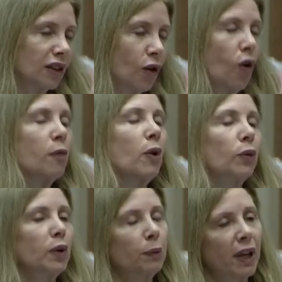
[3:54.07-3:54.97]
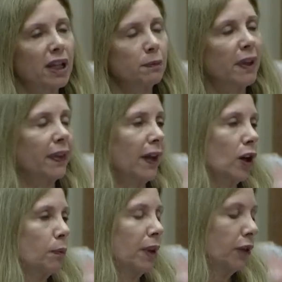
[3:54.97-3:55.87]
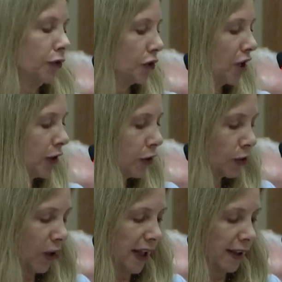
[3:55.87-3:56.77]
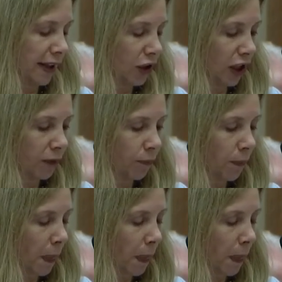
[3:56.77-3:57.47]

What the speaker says: hormone replacement therapy for gender transition.